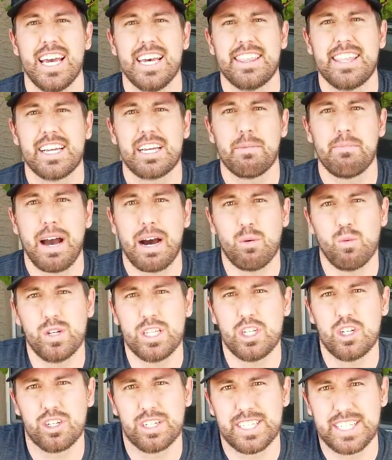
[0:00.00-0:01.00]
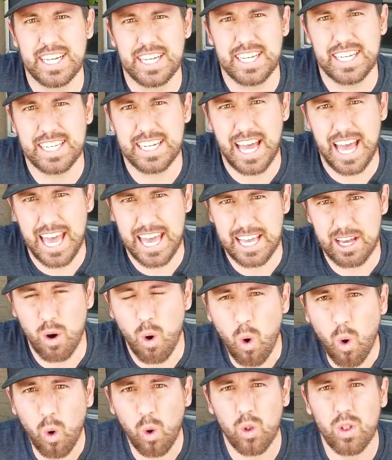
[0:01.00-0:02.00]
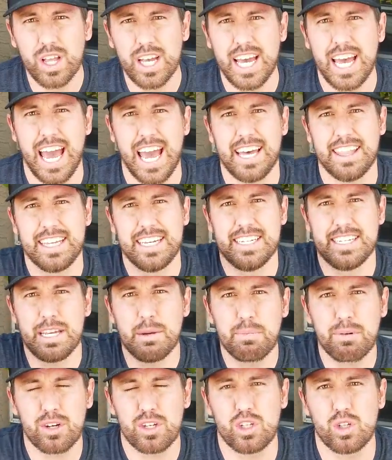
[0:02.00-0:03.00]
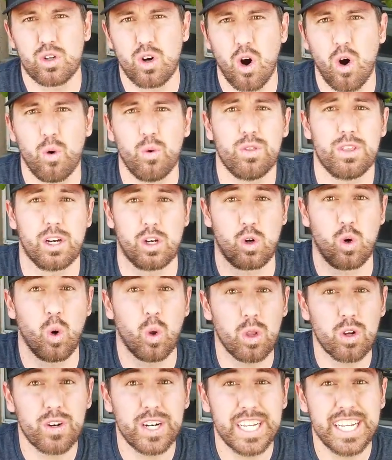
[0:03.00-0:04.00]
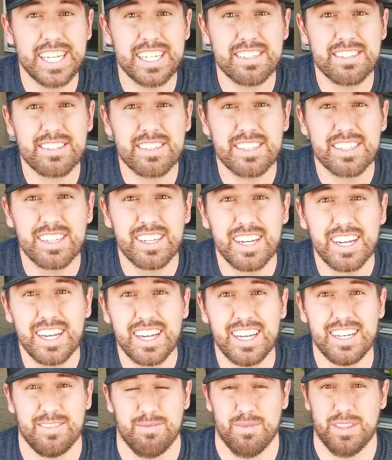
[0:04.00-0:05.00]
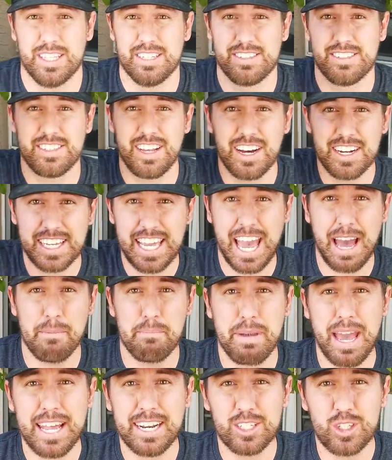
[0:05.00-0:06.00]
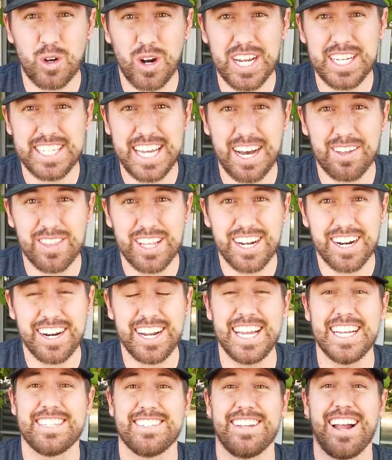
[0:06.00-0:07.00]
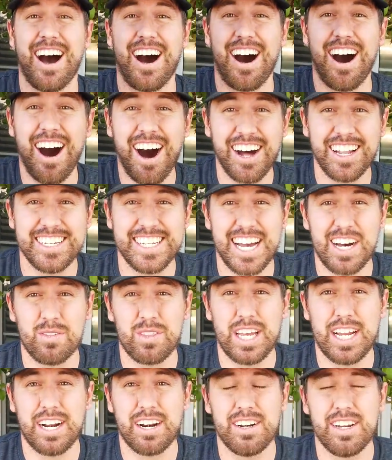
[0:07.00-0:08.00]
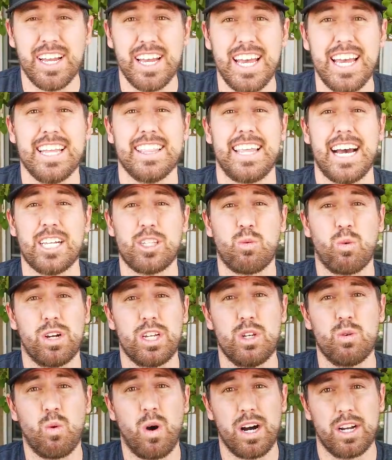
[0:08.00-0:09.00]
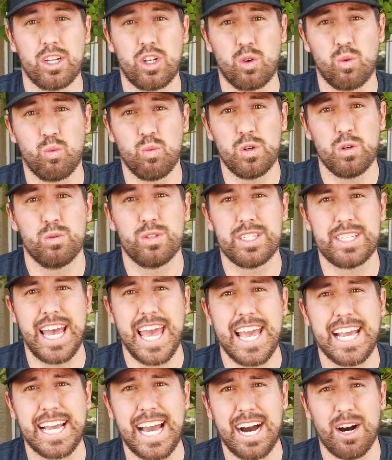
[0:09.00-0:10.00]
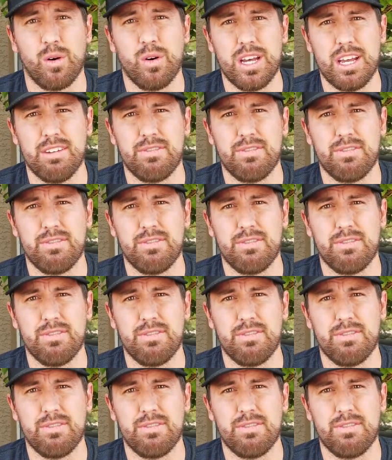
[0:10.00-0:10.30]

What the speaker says: Think about when you're digging a hole, and the deeper you go, the cooler it is. The sun can't penetrate down there. It's not hot down there. That's where you want your roots to hang out.